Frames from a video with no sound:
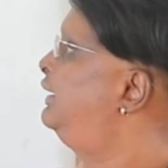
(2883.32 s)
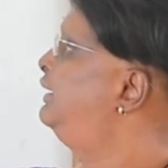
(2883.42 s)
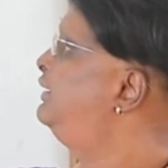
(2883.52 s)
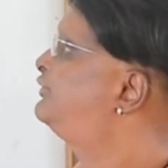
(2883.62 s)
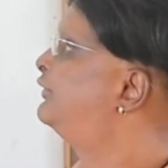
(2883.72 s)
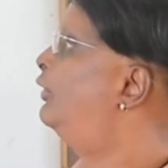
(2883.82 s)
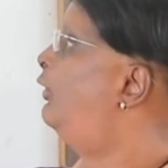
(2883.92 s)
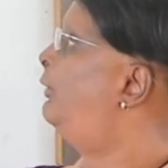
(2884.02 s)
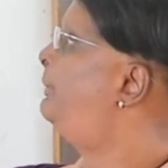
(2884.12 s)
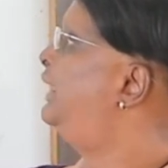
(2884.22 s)
is
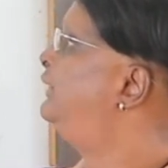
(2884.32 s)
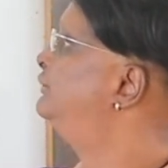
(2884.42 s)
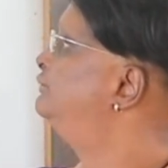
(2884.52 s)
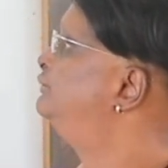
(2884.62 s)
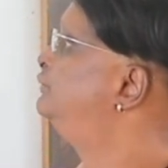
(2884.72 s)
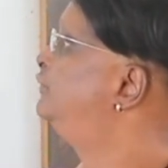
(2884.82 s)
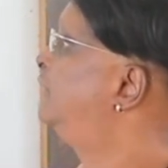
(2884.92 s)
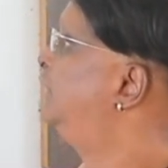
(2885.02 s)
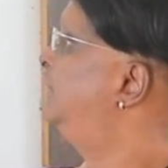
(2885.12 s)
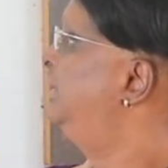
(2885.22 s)
open.
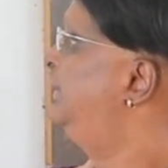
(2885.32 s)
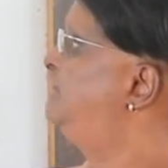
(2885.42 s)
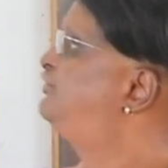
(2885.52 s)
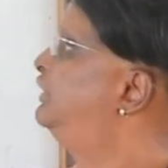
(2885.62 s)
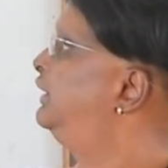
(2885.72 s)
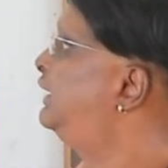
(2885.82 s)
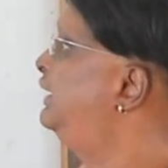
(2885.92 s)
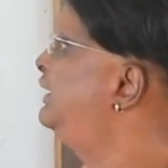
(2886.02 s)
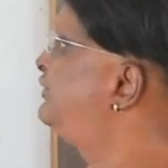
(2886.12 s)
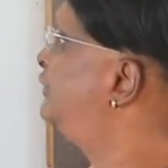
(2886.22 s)
Initially
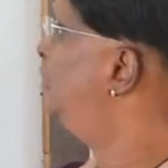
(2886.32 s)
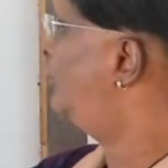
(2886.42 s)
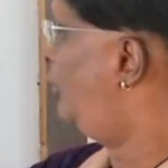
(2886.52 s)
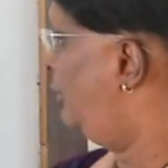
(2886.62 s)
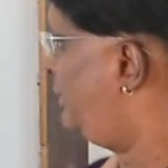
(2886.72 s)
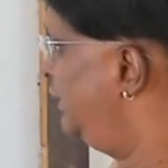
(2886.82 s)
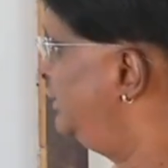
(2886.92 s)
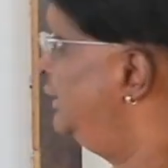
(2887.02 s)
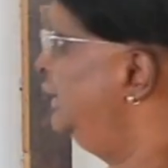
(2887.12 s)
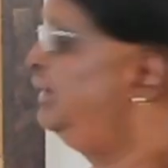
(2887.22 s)
key is
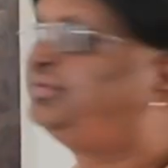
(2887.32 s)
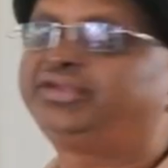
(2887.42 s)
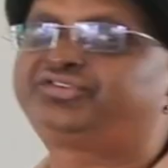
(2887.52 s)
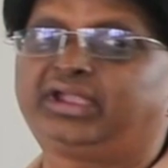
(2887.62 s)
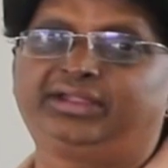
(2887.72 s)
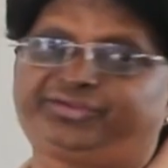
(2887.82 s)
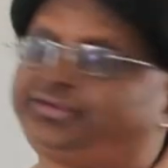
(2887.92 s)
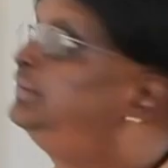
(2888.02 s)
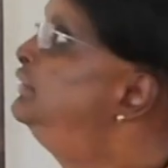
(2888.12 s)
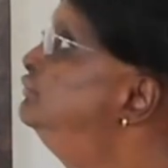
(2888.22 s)
open. In such
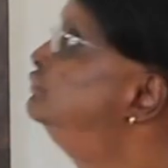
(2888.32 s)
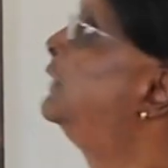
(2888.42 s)
case,